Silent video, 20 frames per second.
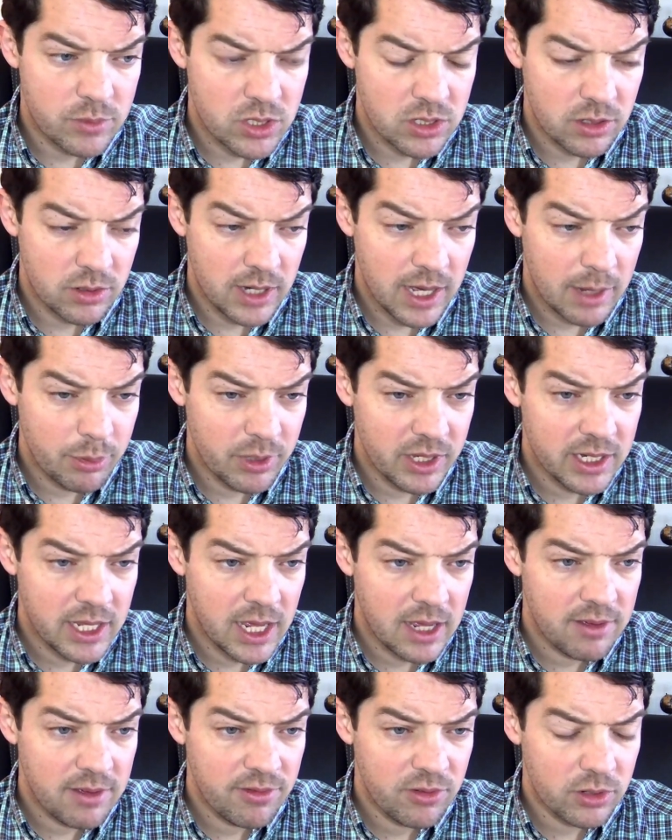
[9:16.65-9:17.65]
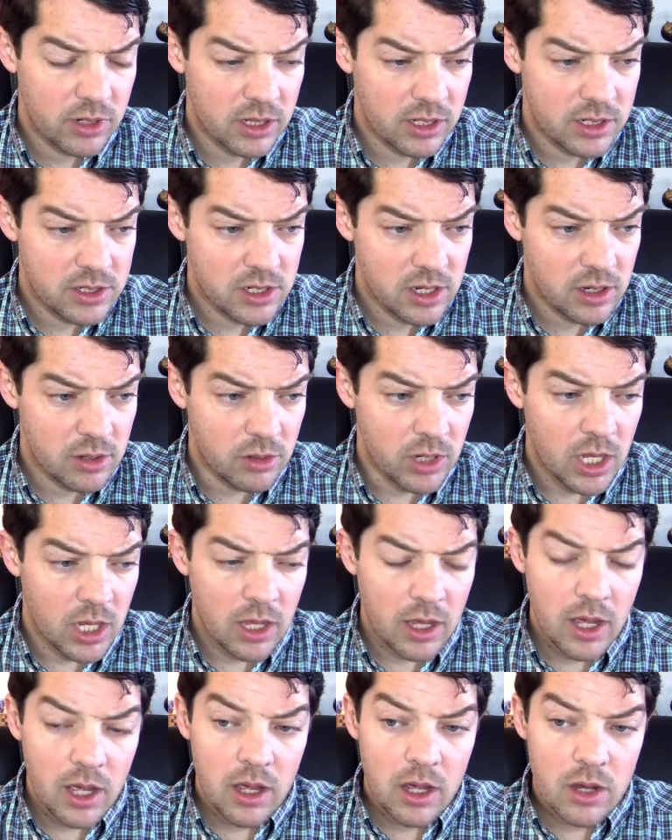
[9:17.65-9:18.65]
So I played king e4. Let's go.
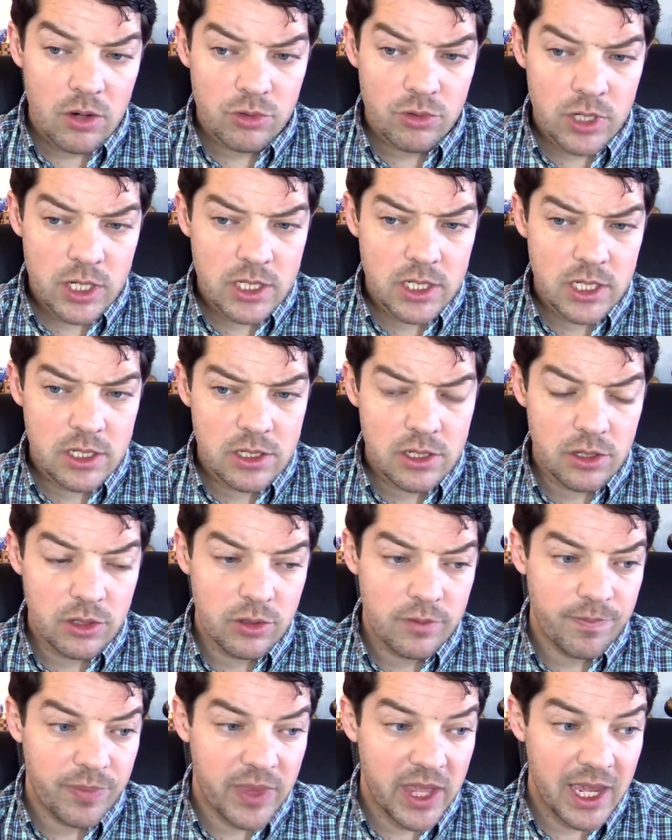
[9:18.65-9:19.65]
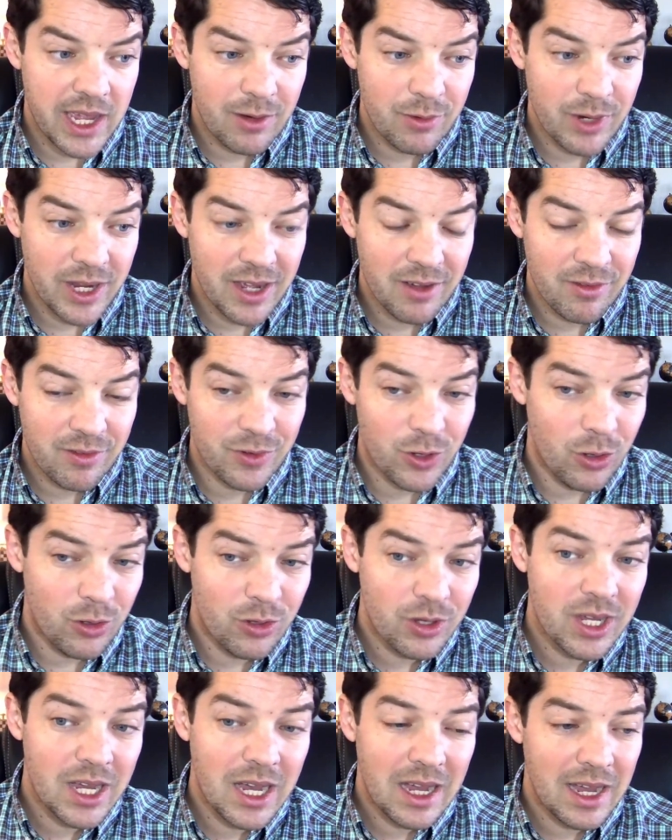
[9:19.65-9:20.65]
Rook d2, and we have
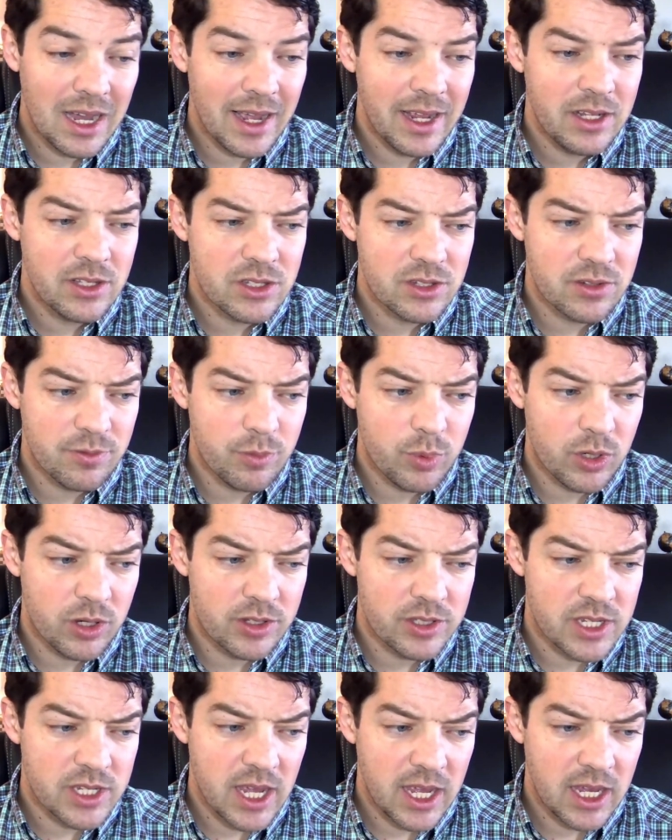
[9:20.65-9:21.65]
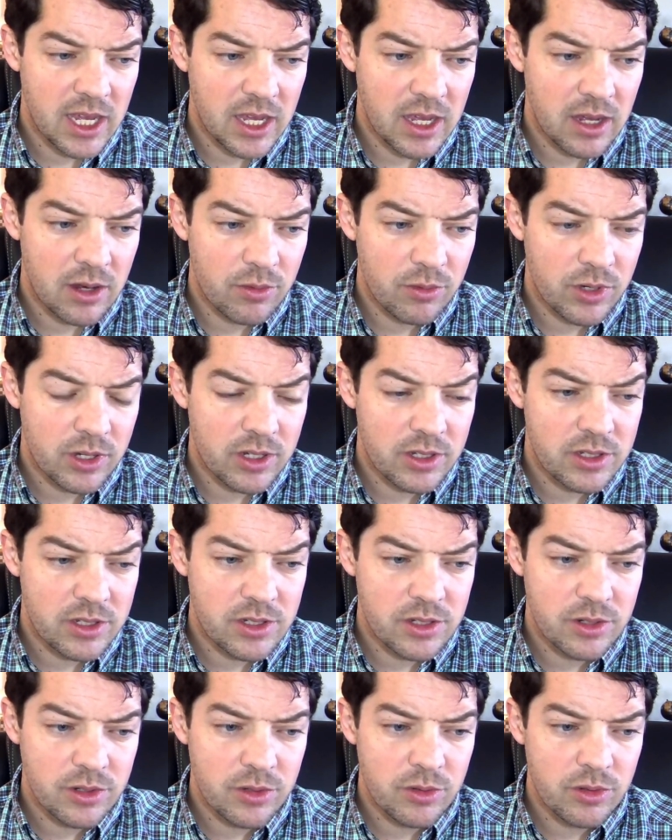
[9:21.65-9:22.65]
all kinds of pawns hanging here. 1,
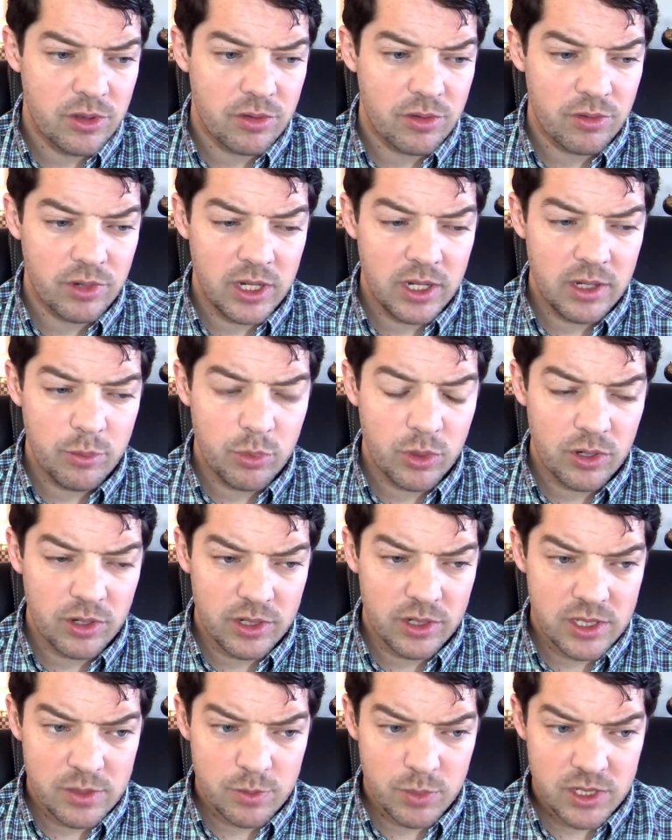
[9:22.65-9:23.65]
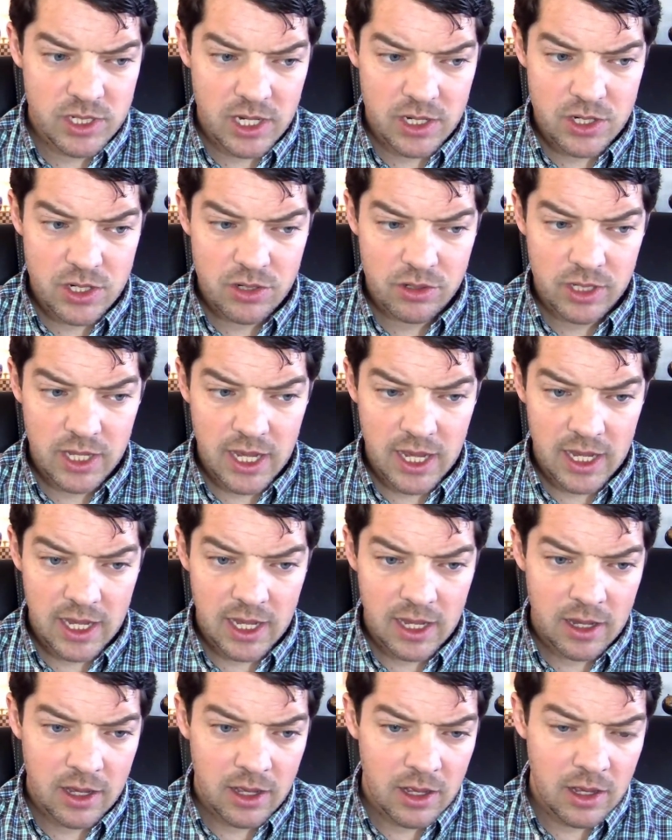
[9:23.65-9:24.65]
2, 3 pawns potentially hanging.